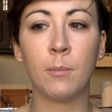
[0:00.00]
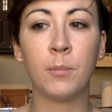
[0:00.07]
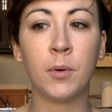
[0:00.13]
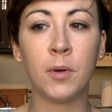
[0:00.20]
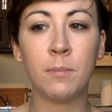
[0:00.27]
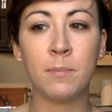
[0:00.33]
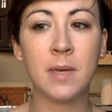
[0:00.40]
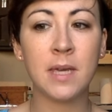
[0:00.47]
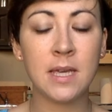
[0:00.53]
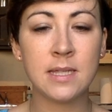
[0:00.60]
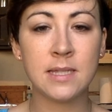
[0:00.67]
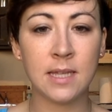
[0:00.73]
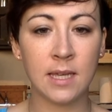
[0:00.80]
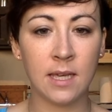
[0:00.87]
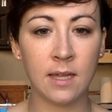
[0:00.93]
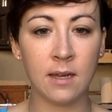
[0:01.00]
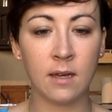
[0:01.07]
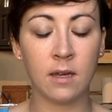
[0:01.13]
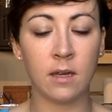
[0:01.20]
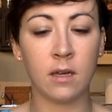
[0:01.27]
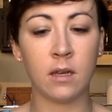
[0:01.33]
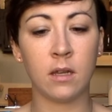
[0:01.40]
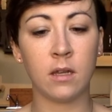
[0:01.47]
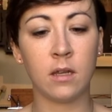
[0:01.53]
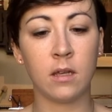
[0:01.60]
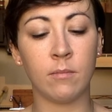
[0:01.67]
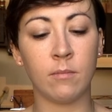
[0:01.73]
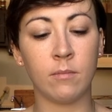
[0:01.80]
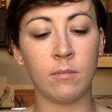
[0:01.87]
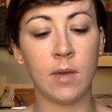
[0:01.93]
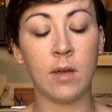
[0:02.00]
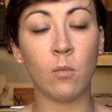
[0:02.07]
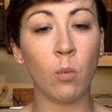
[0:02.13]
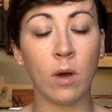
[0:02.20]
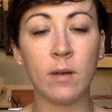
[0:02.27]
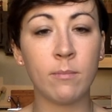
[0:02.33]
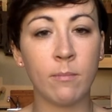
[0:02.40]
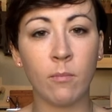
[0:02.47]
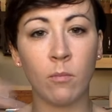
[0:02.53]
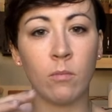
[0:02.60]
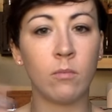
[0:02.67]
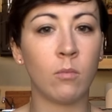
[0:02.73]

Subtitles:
Put bees in one